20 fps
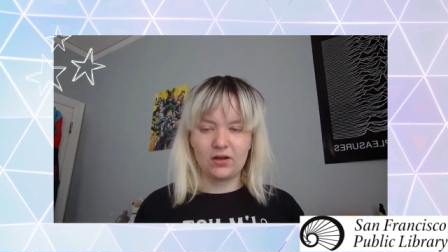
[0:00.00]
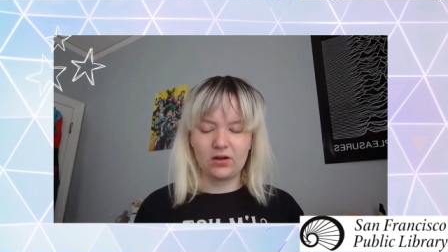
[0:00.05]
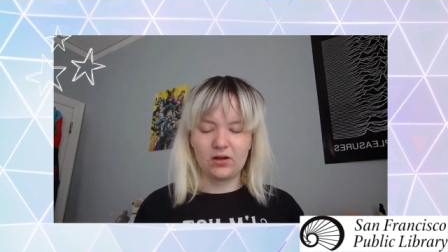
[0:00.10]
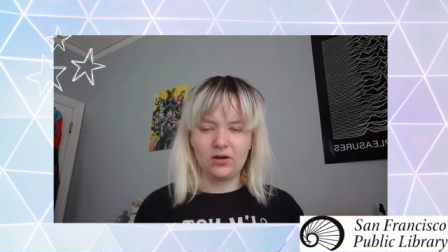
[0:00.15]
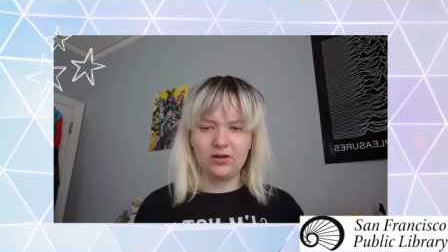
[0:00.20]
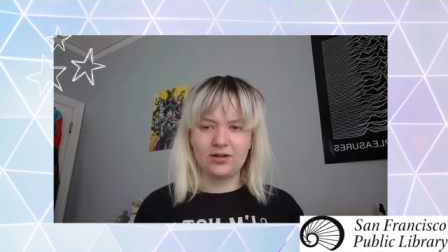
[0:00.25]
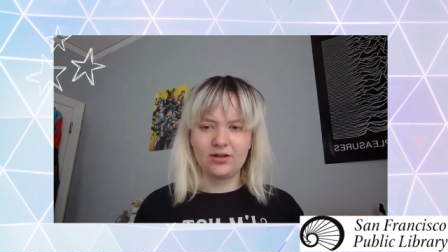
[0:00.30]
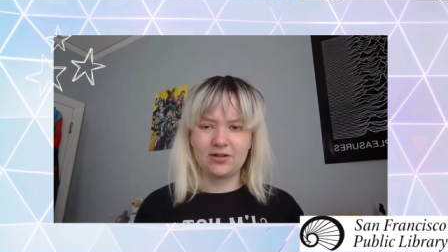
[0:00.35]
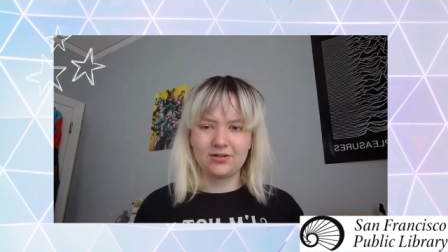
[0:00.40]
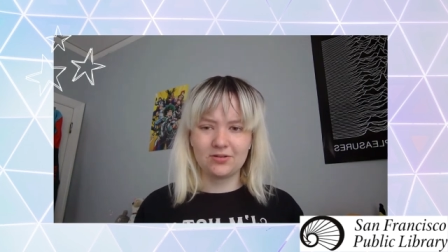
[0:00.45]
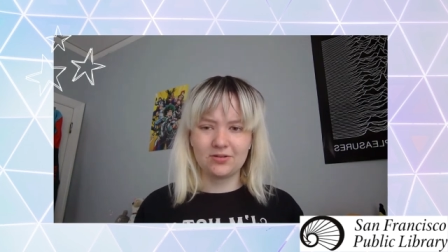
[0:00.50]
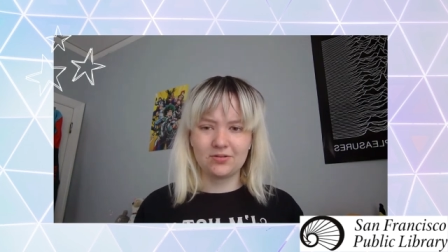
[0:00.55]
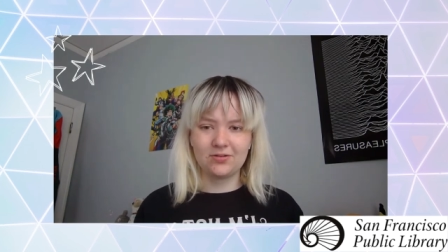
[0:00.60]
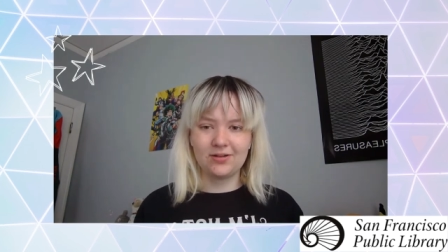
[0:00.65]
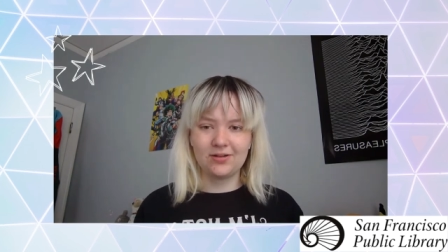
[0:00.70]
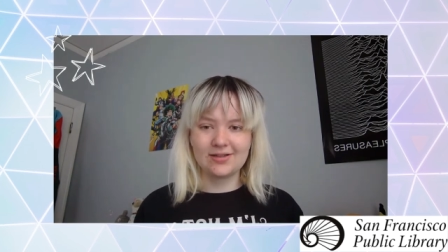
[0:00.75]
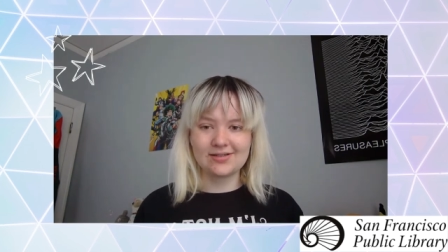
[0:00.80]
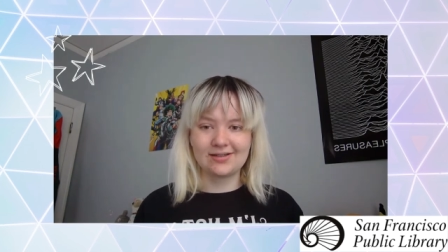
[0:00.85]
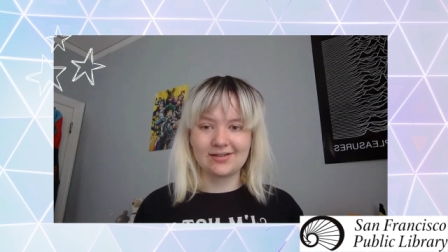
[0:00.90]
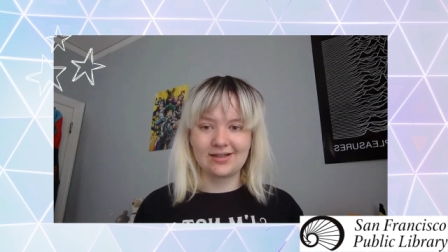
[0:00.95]
Our
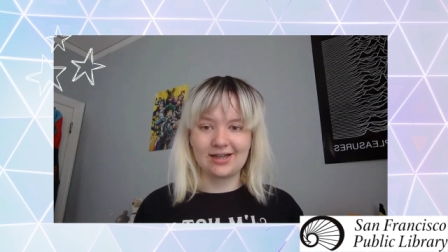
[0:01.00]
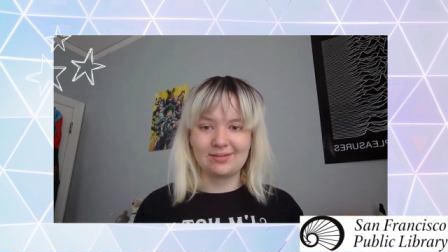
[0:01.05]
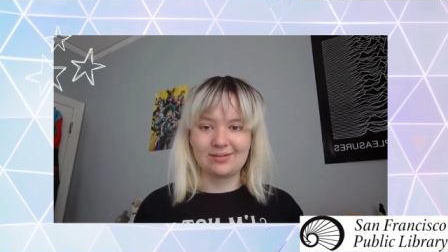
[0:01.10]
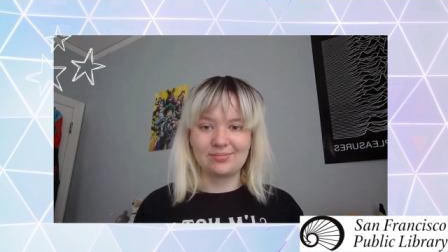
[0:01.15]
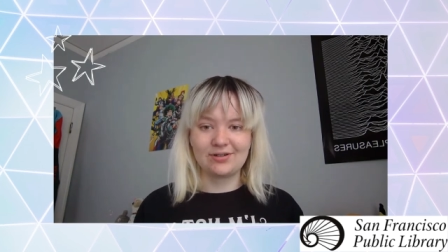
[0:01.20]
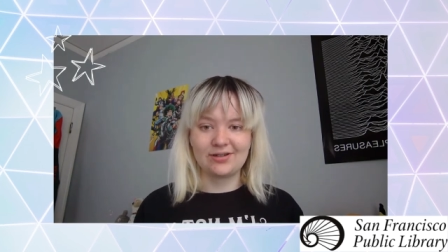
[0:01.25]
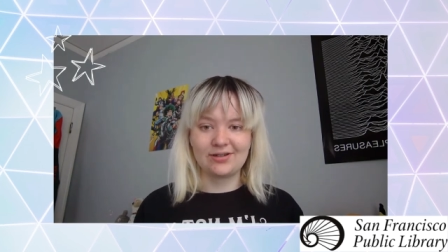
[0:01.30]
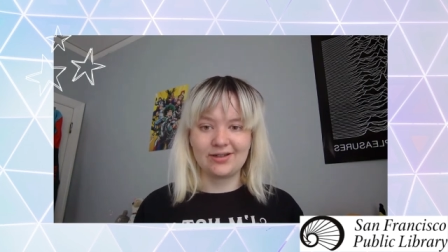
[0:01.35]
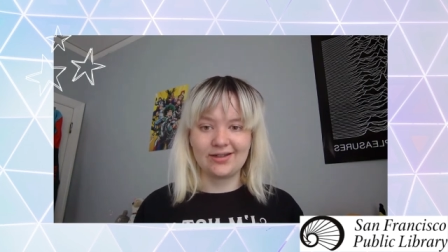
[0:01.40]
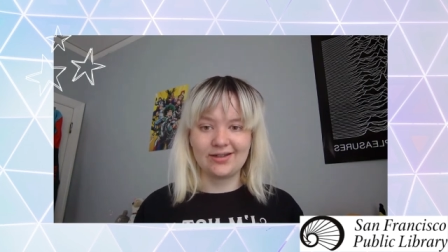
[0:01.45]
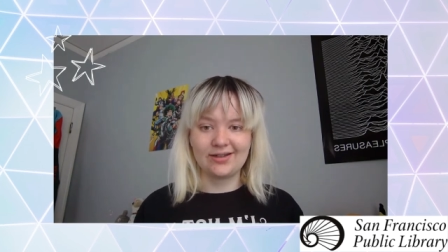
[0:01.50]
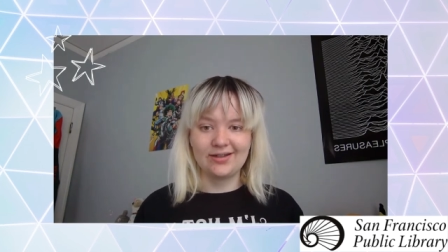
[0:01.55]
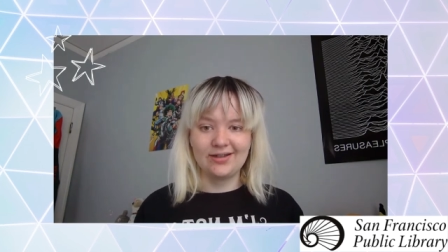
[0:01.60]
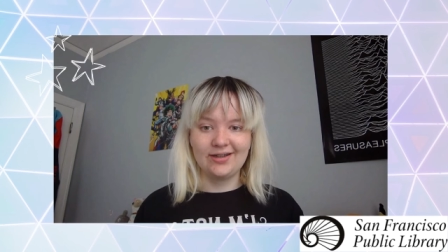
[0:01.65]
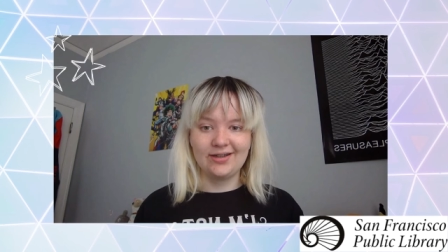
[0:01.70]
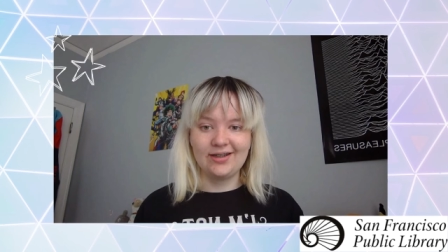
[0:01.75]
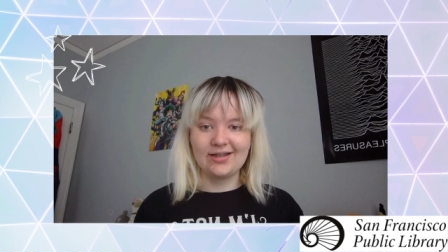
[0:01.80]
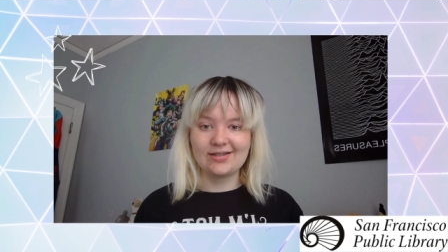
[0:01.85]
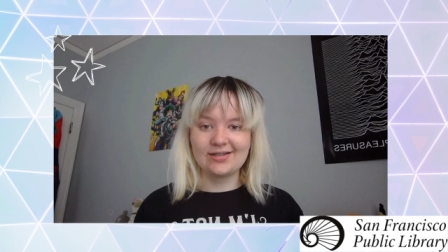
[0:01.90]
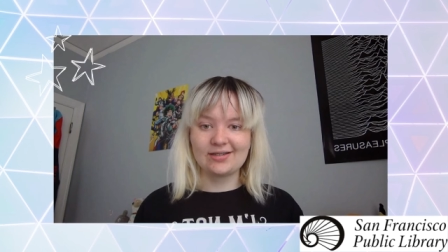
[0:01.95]
goal as a library
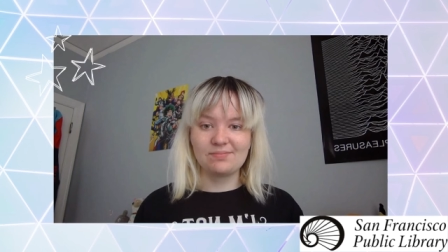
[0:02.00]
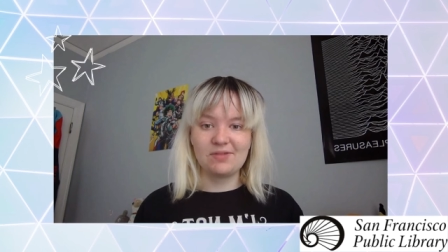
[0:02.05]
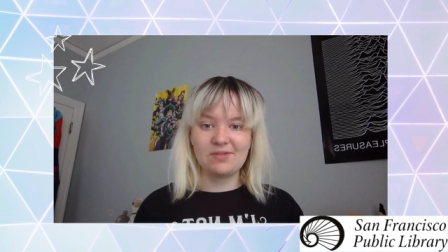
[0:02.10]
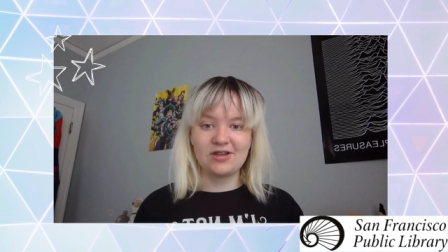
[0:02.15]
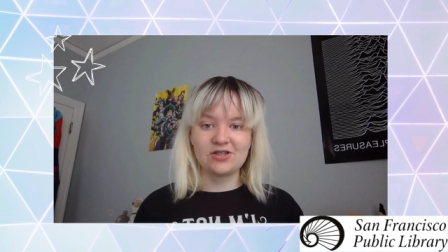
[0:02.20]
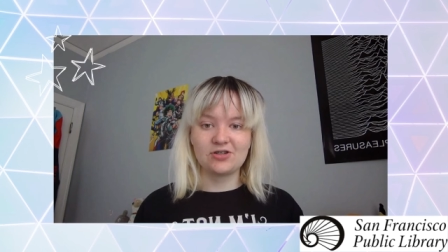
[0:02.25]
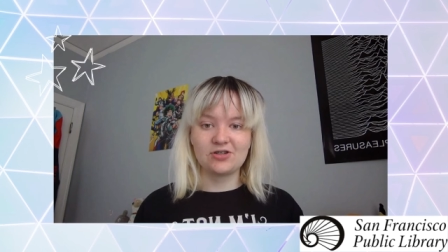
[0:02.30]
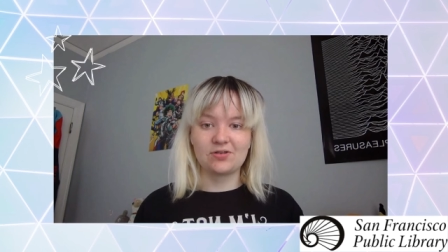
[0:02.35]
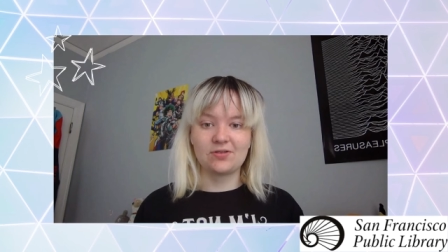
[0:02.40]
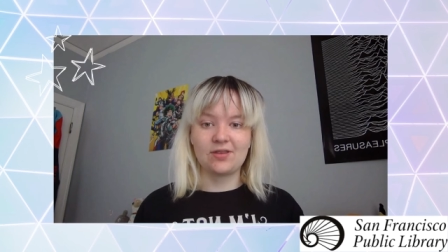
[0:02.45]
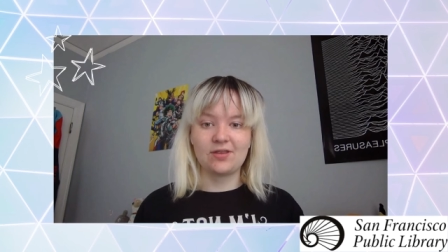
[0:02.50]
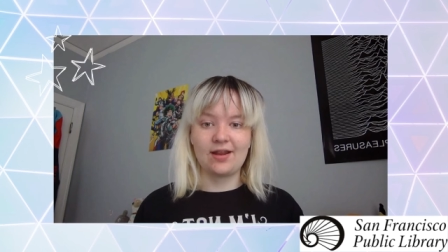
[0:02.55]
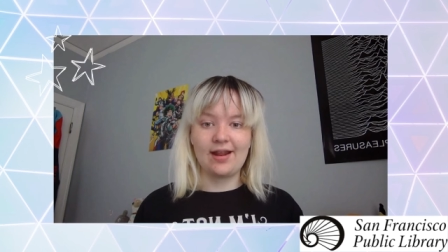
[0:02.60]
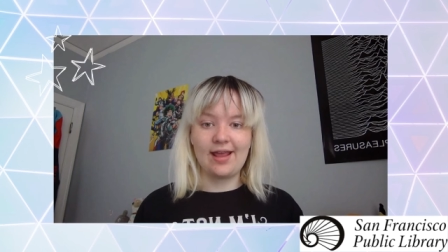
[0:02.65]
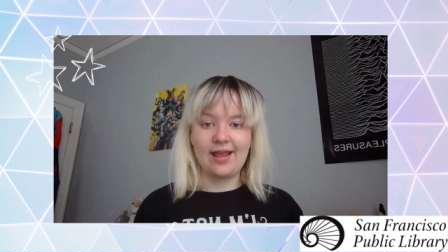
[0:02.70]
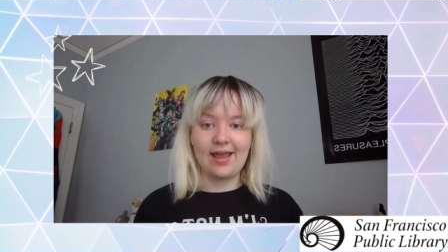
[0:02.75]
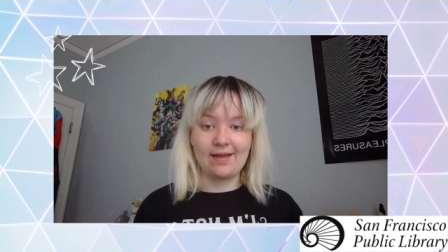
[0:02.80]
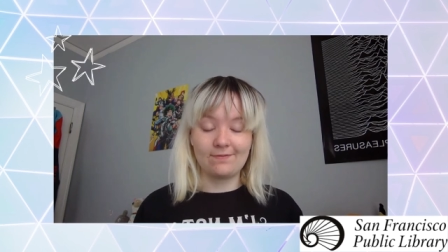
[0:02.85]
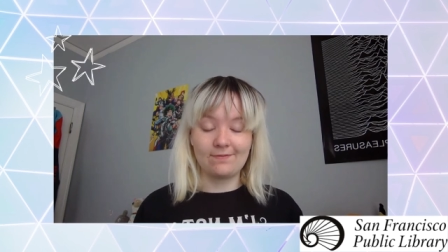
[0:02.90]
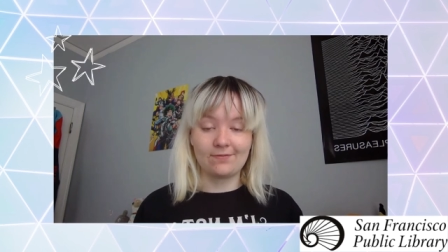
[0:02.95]
is to make sure
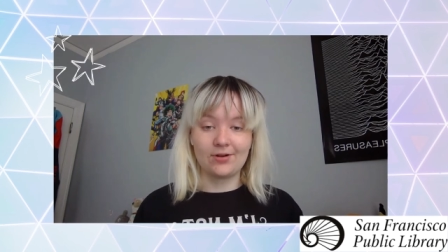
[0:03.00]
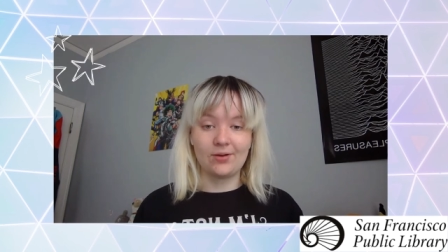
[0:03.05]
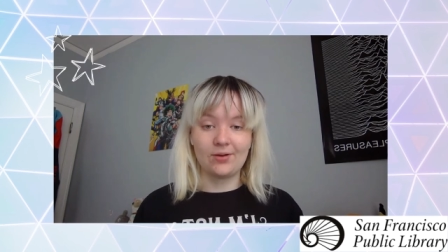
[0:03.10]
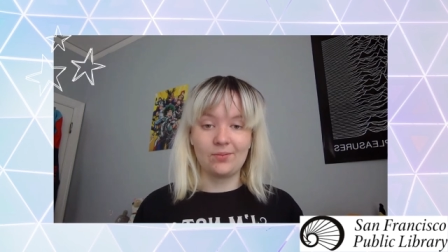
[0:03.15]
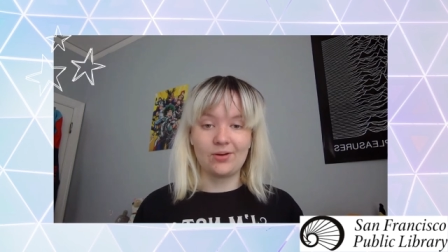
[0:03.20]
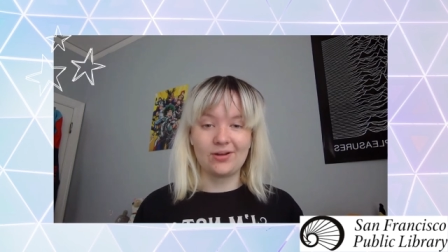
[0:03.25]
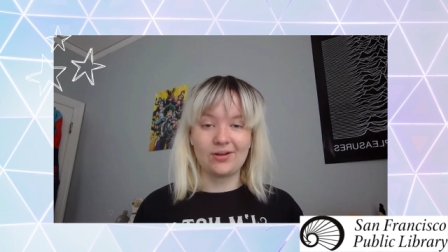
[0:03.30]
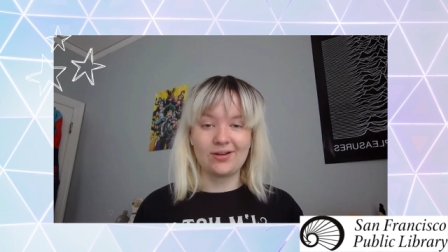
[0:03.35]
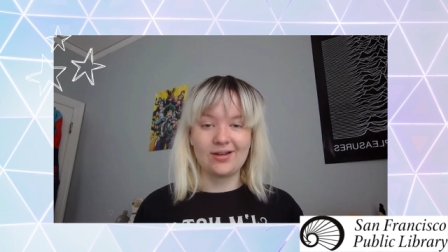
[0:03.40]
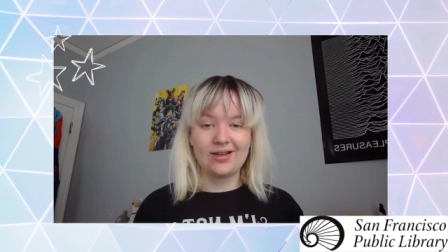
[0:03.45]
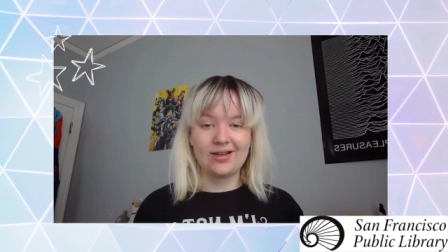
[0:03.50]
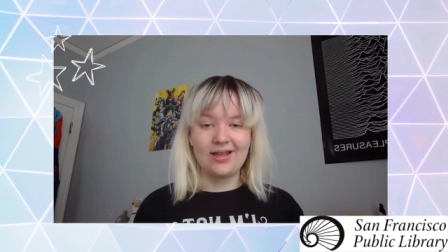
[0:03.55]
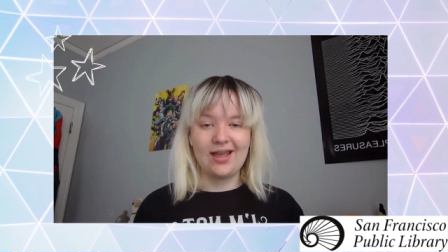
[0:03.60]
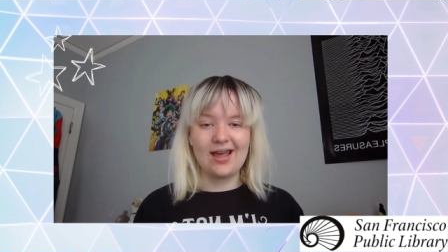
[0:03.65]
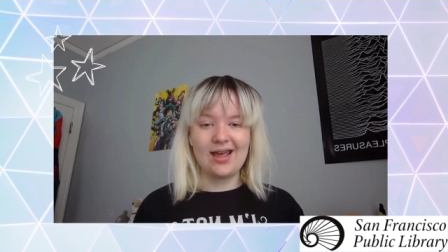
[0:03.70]
that everyone